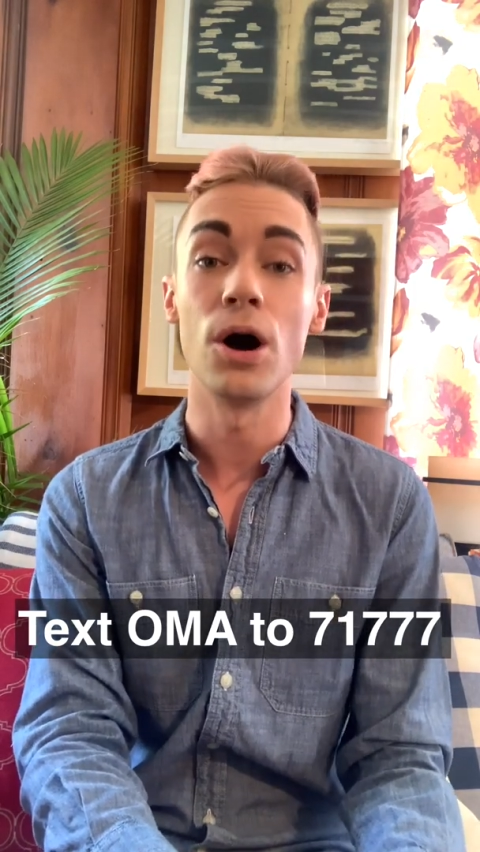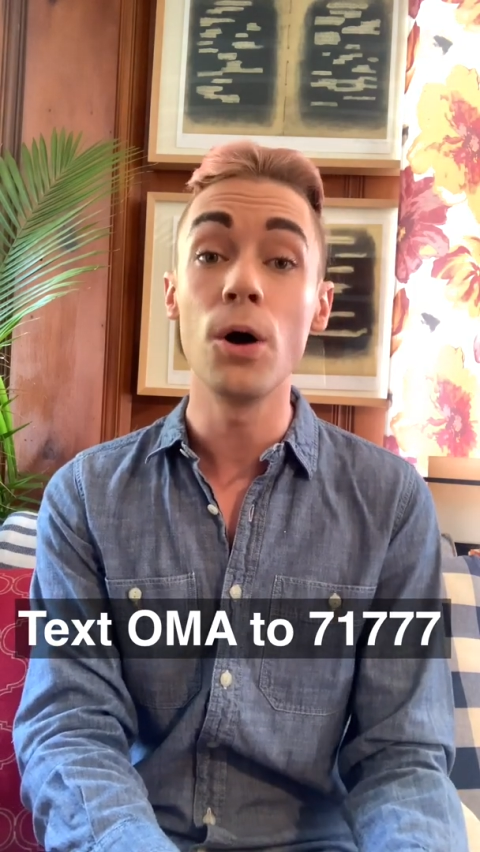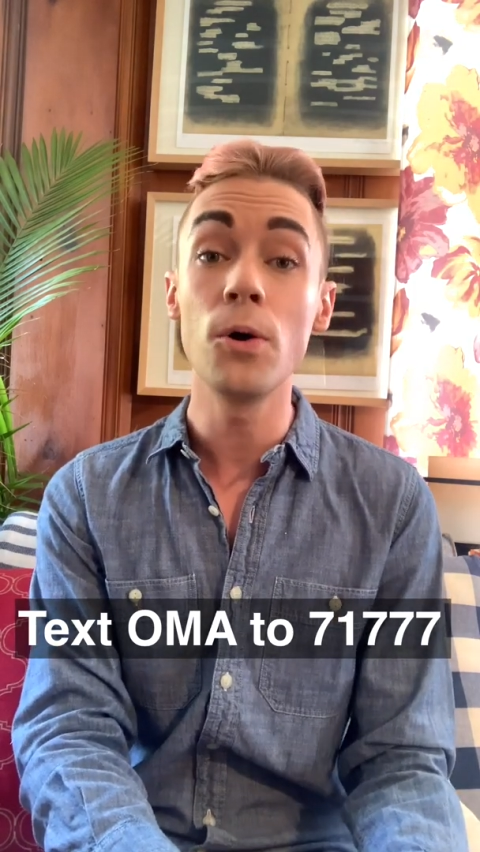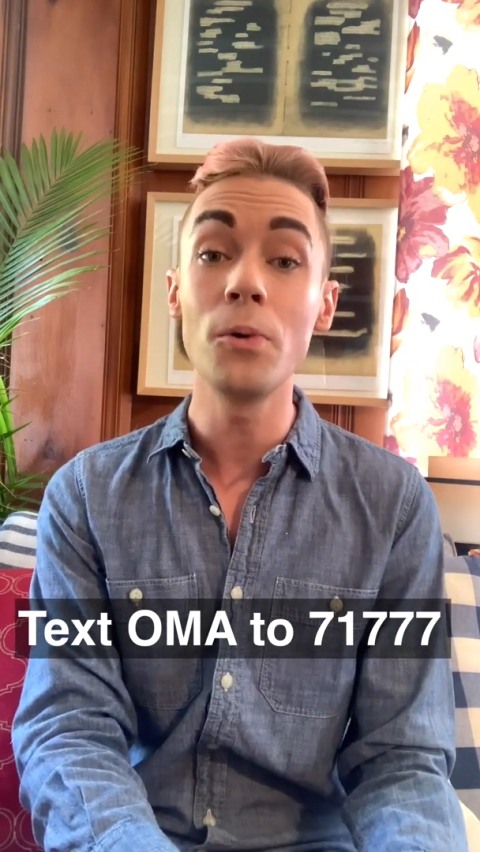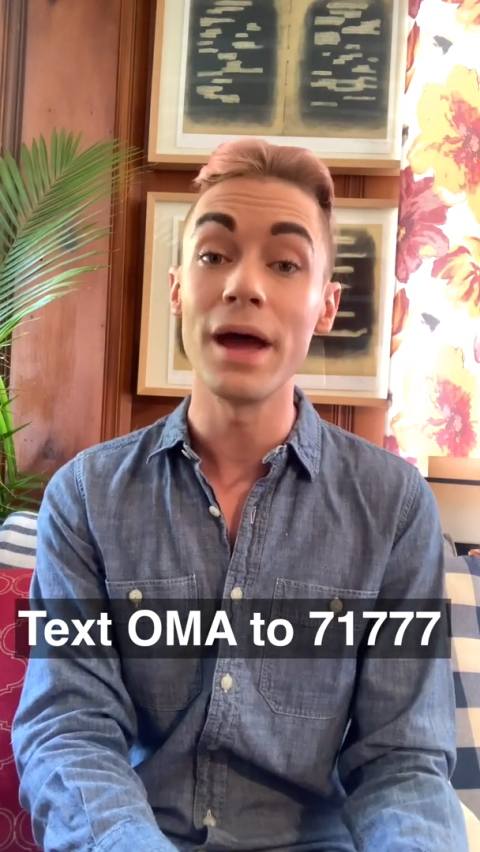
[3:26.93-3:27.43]

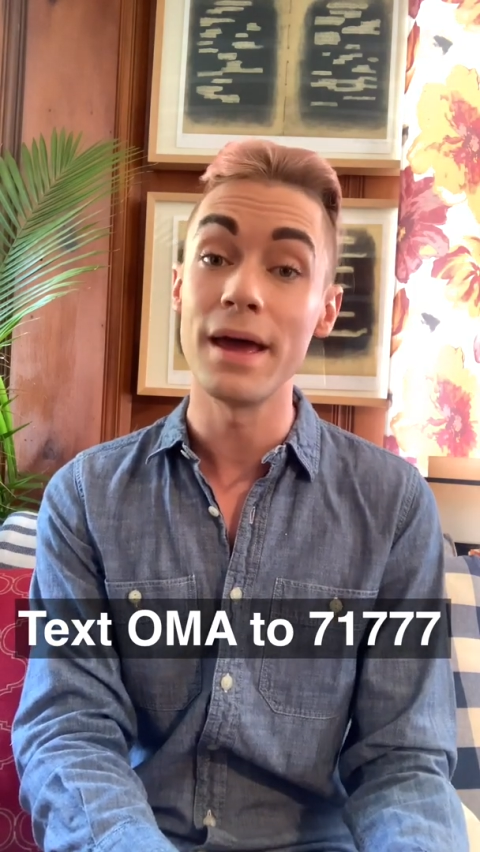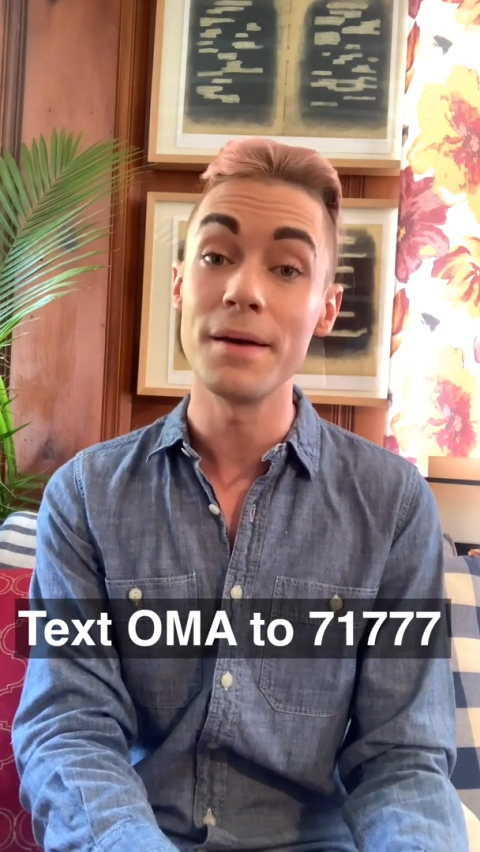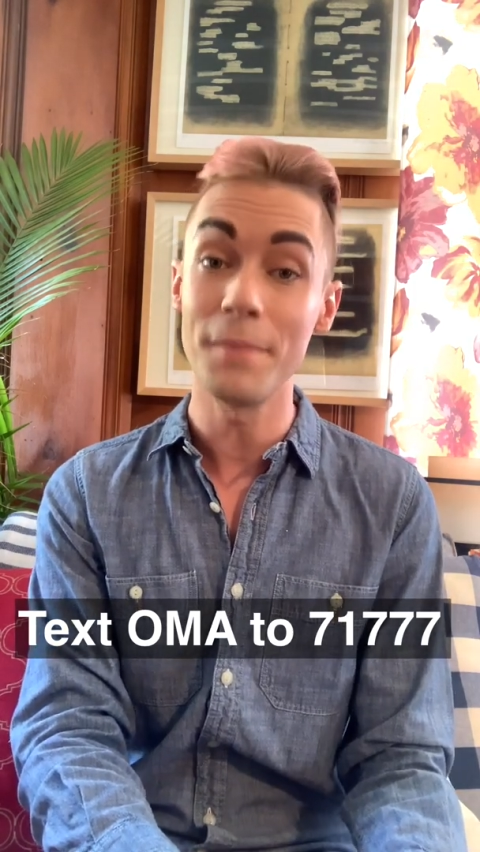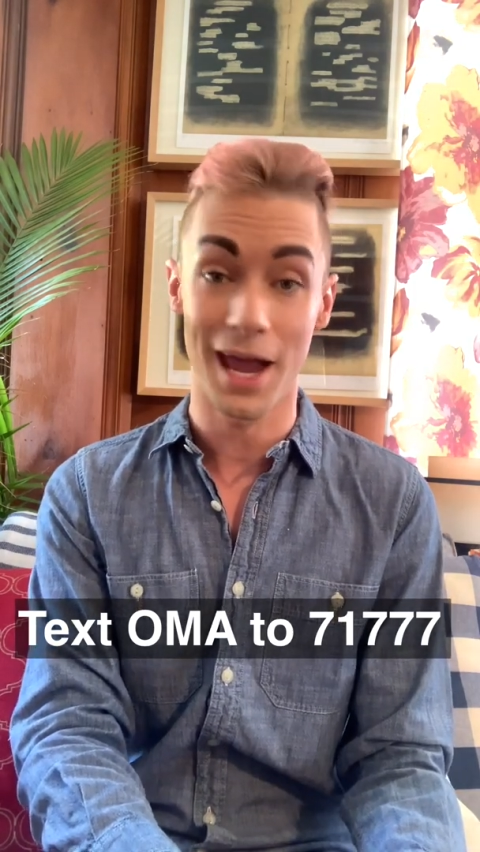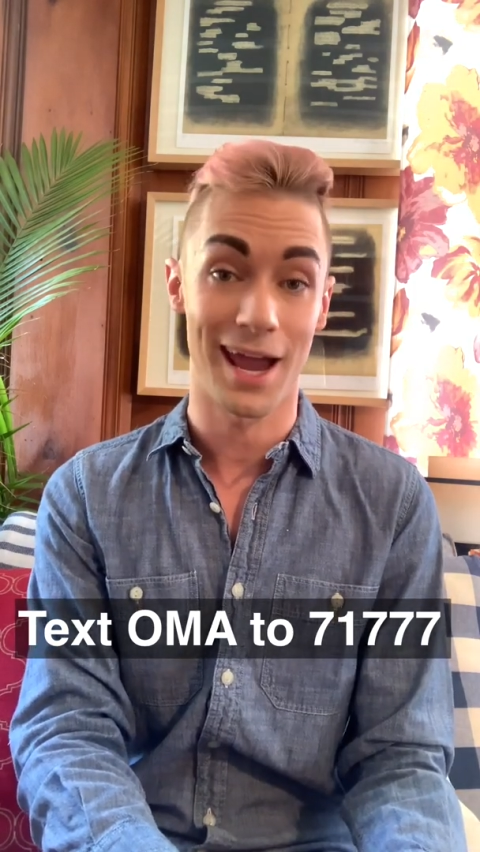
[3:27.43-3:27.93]

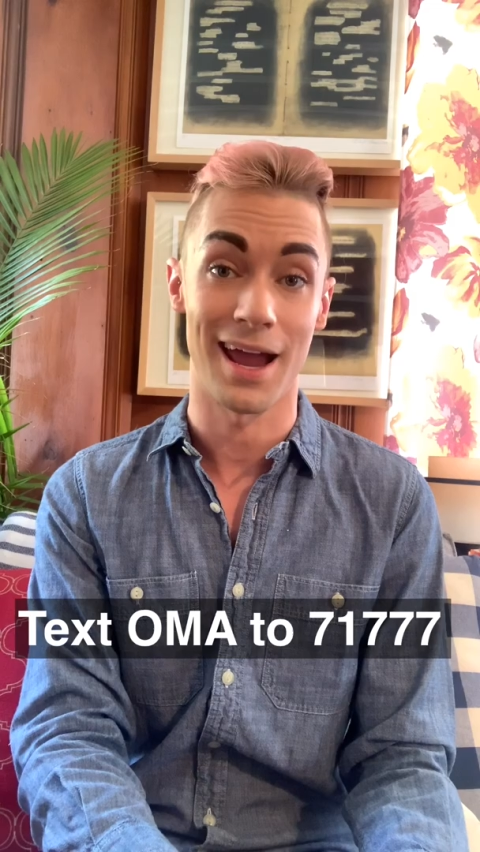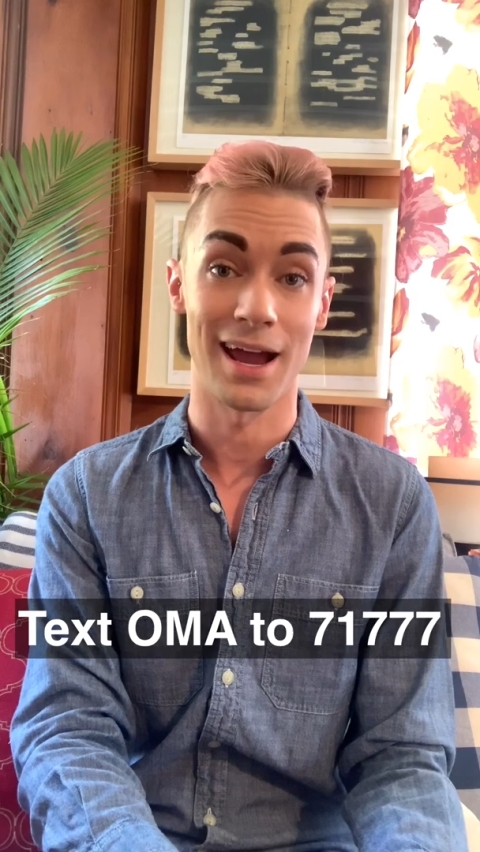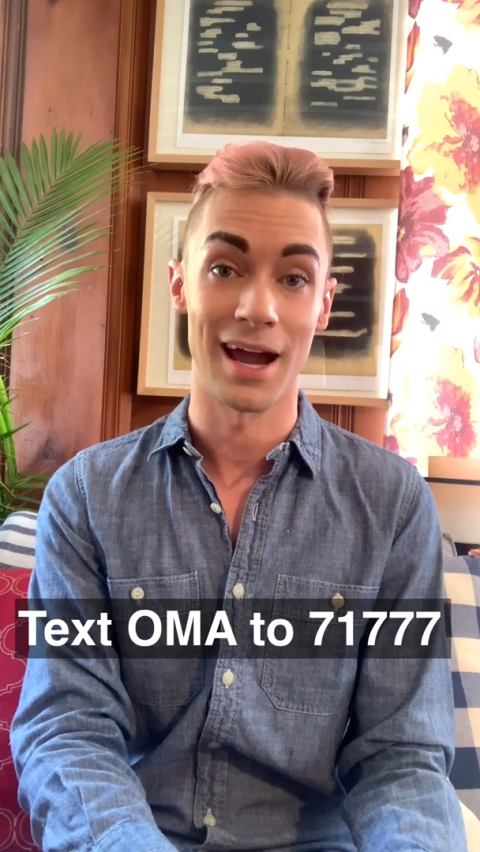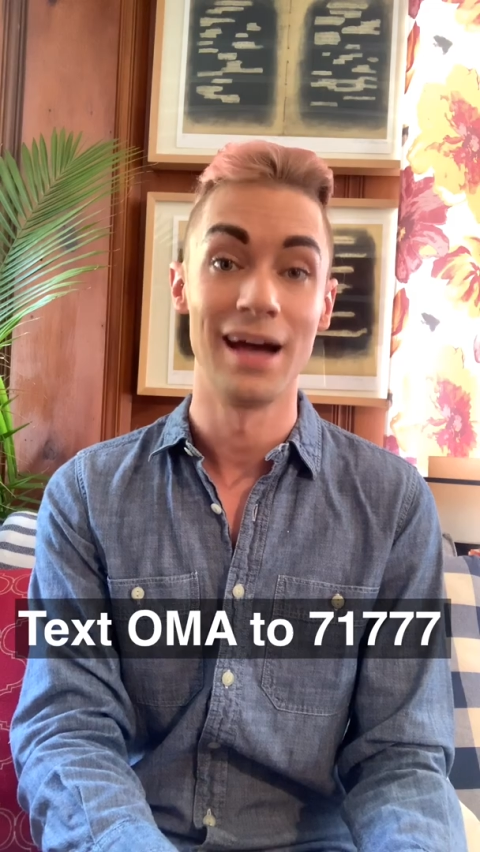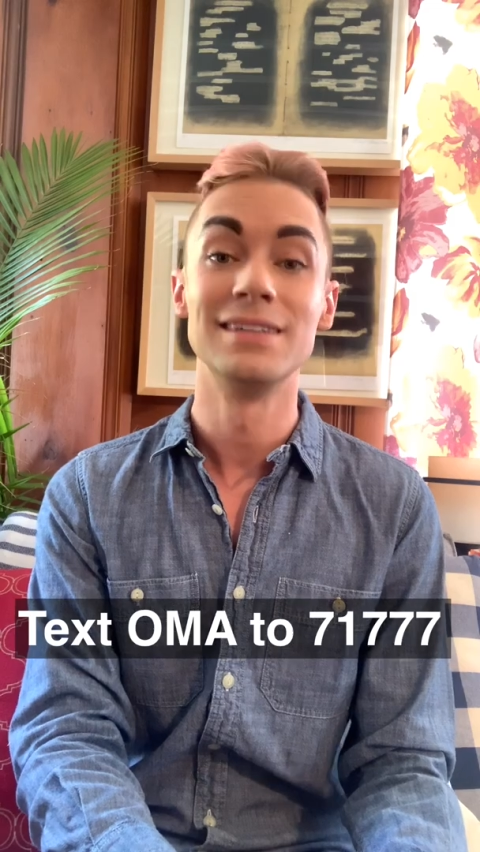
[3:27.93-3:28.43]
OMA